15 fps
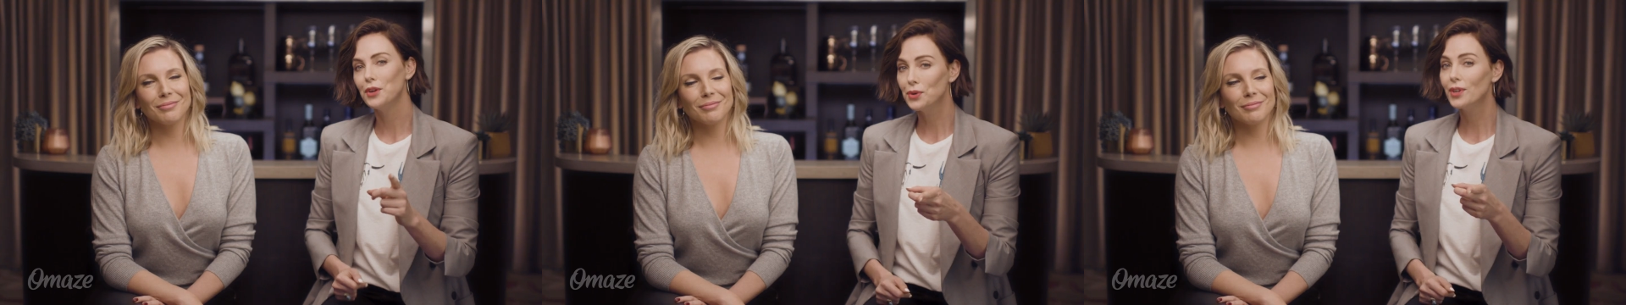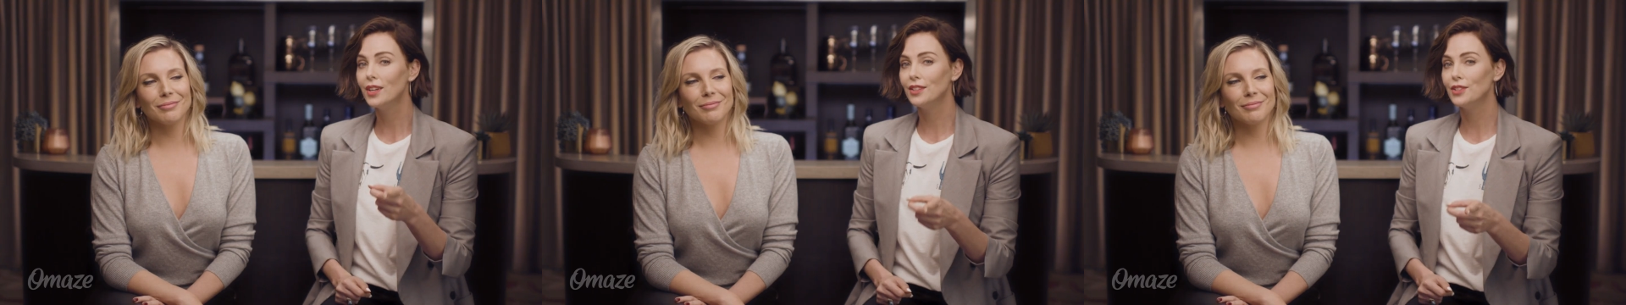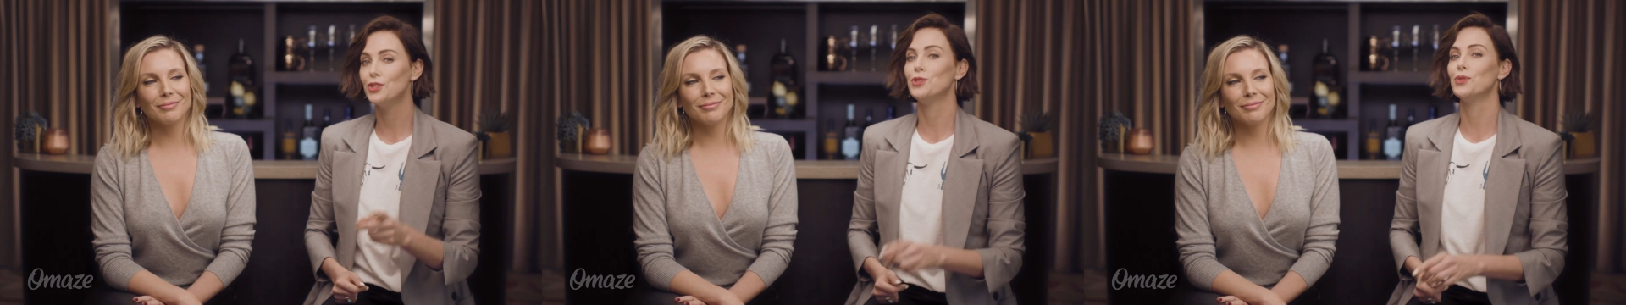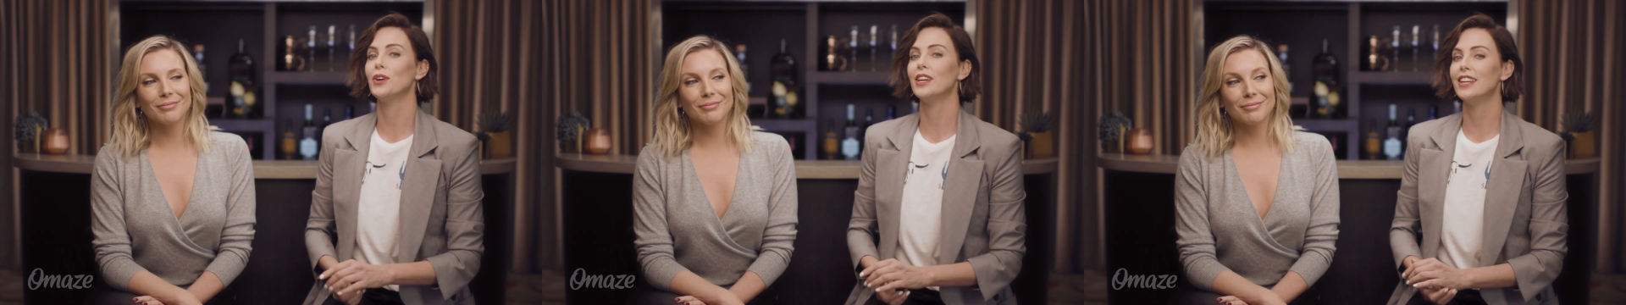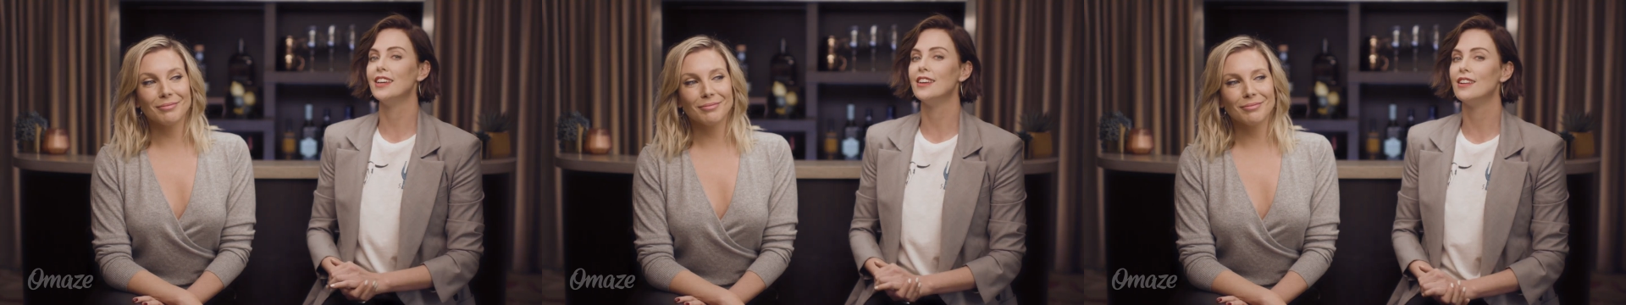Speaker 1: you'll get to join
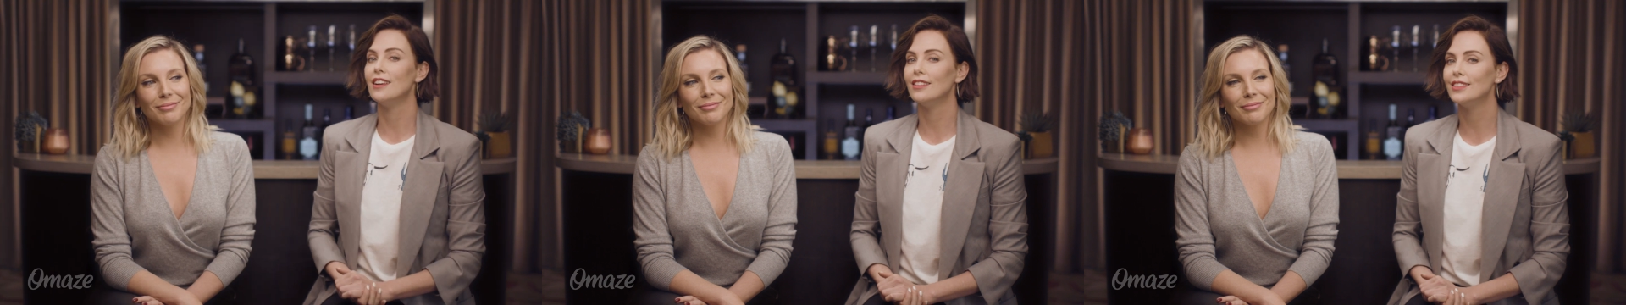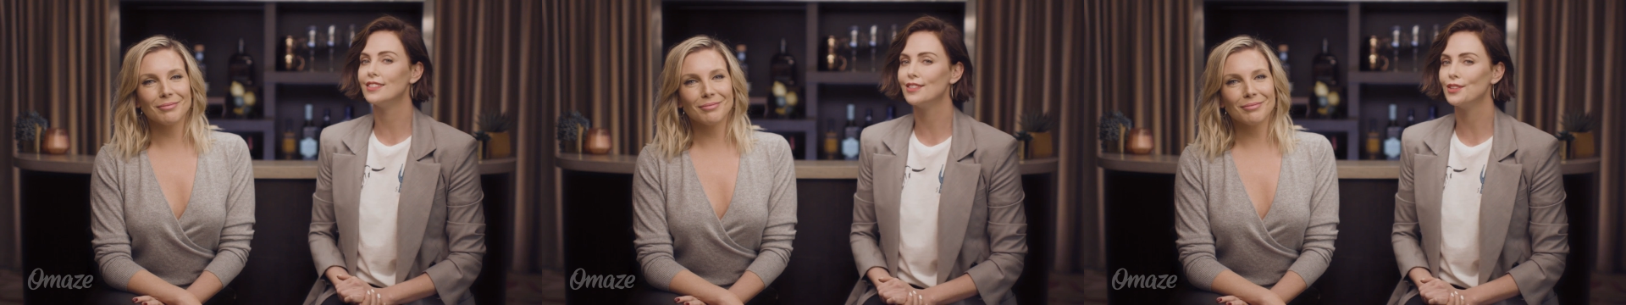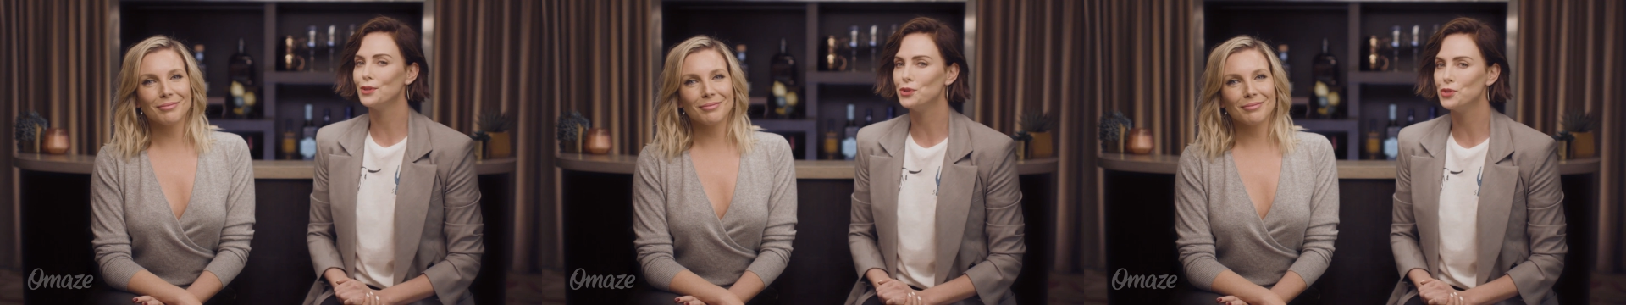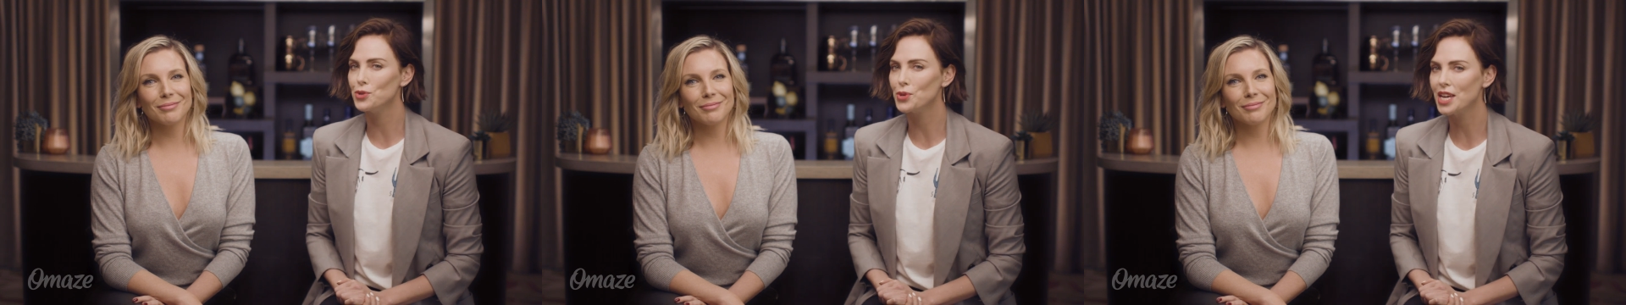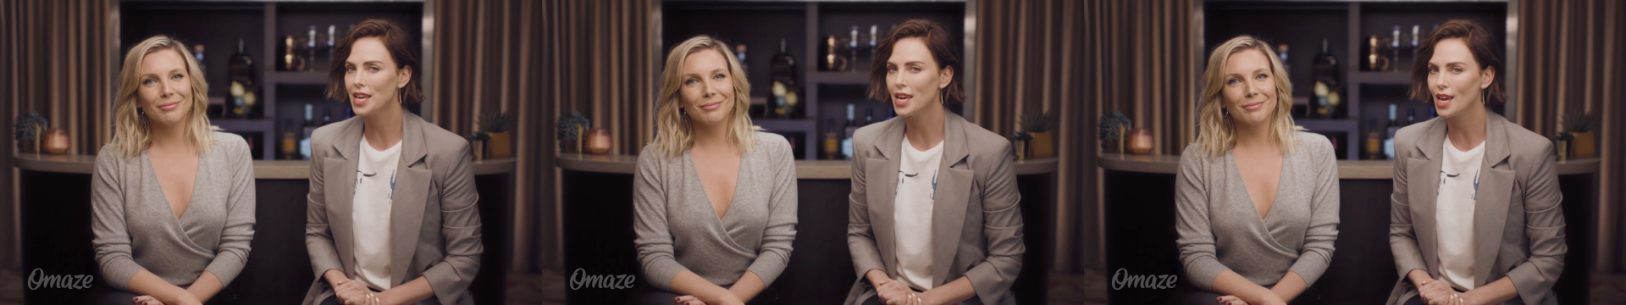in on this little
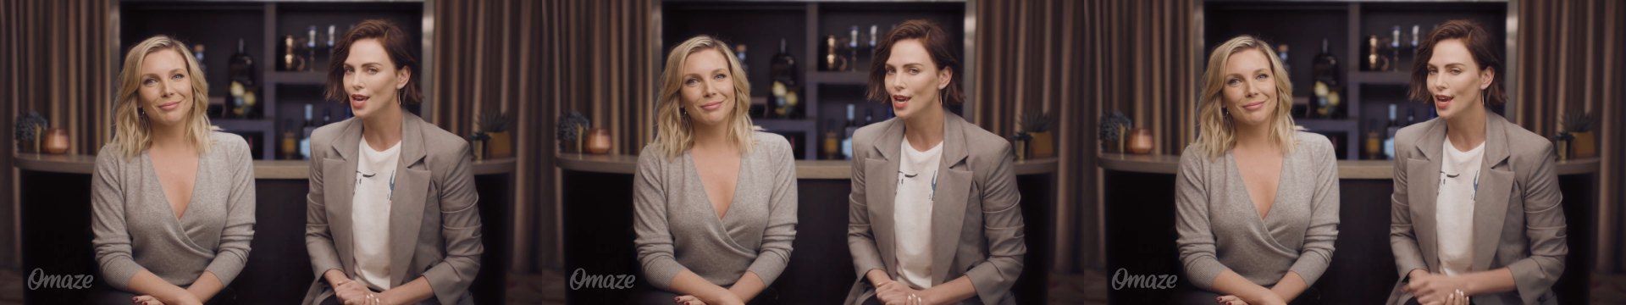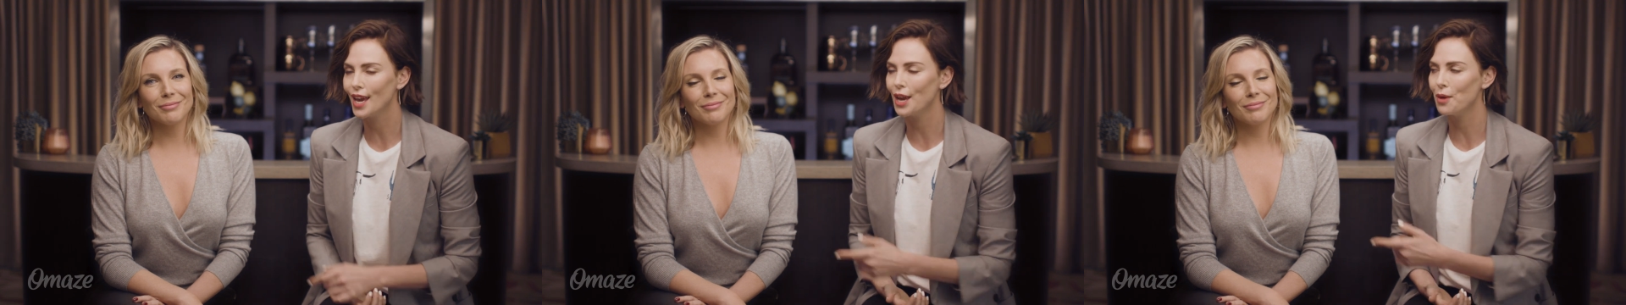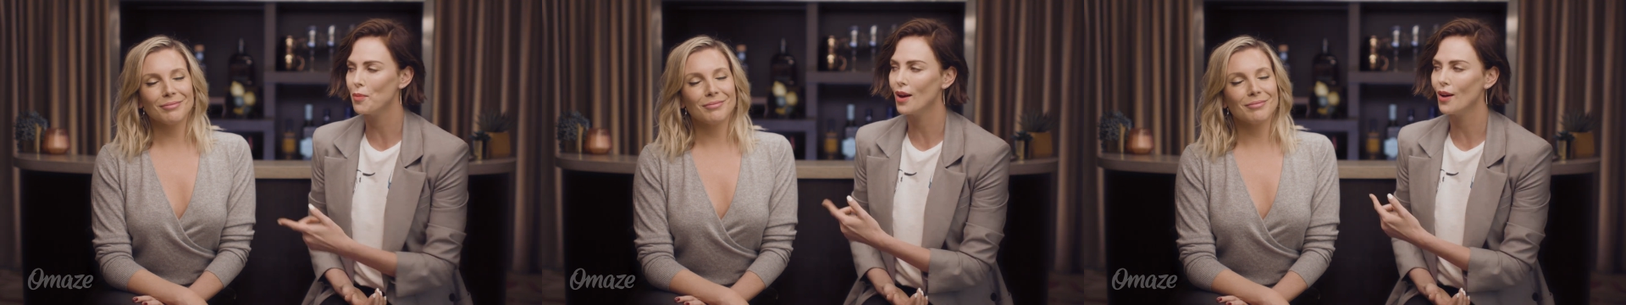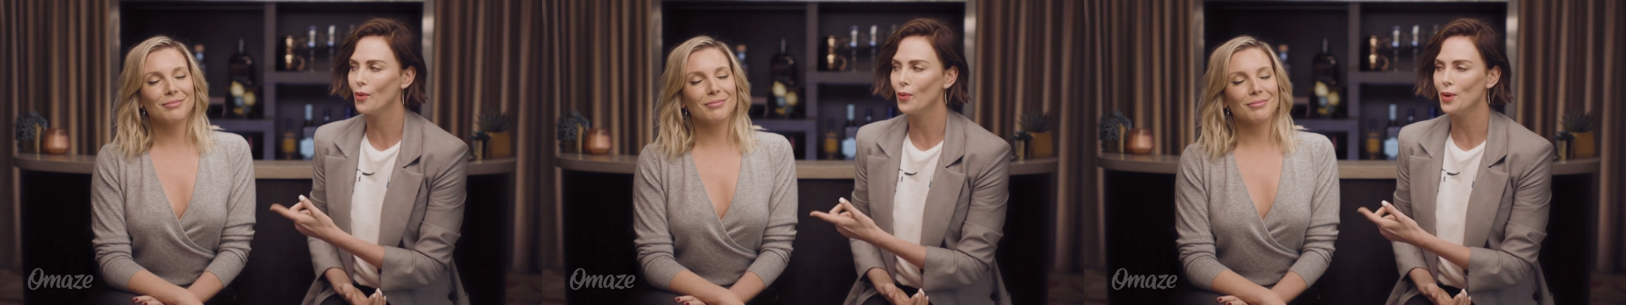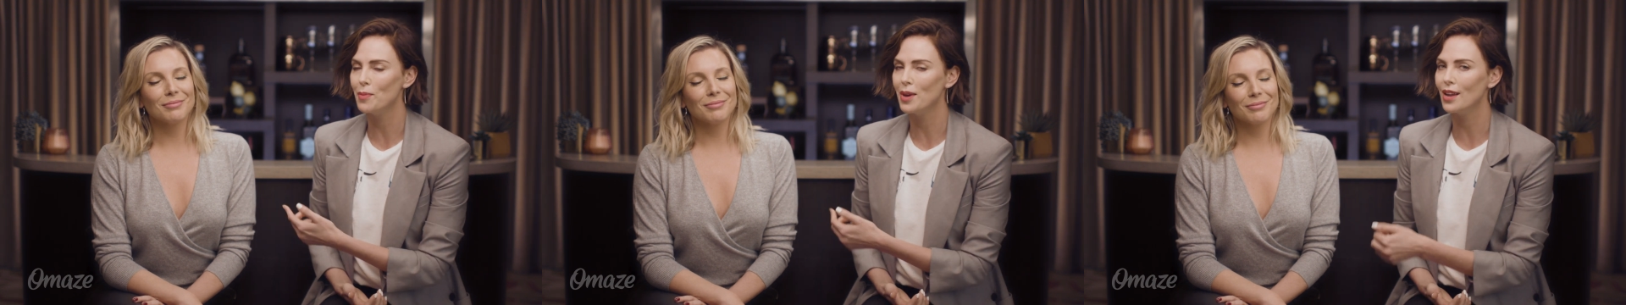drinking game
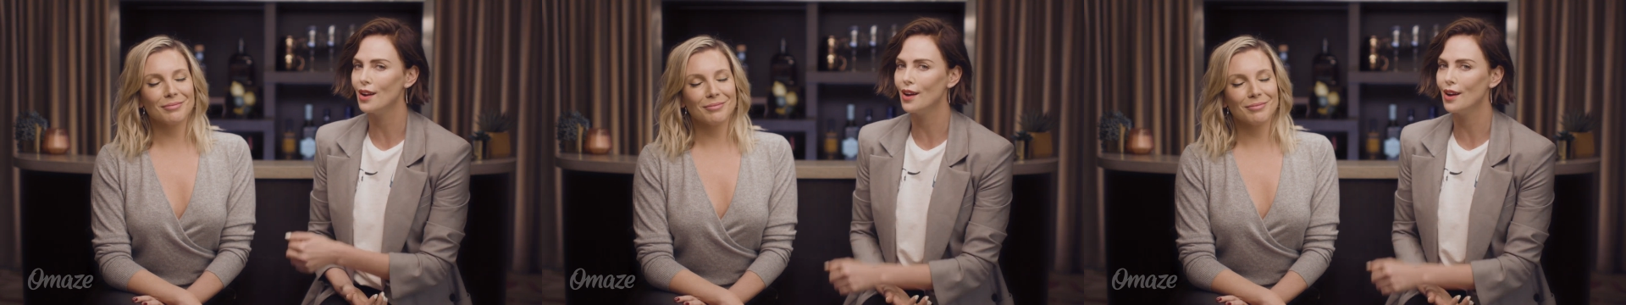we made